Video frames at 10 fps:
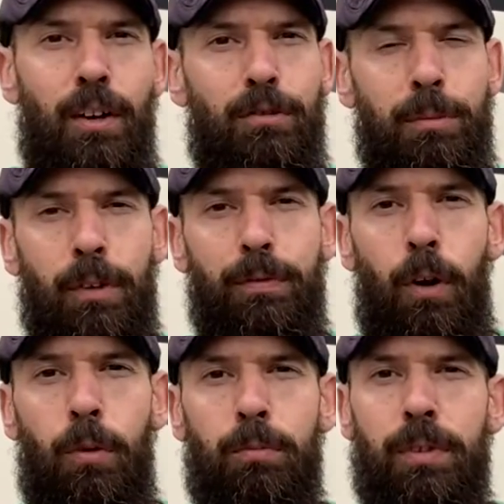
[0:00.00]
from their
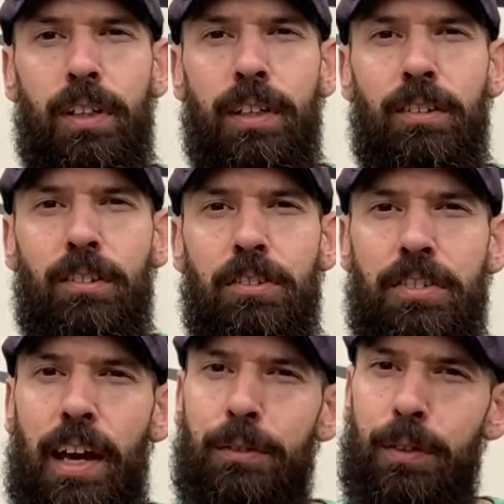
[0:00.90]
foam cleaners
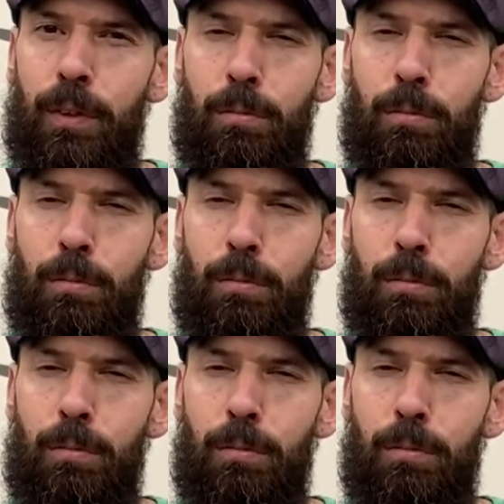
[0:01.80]
down to their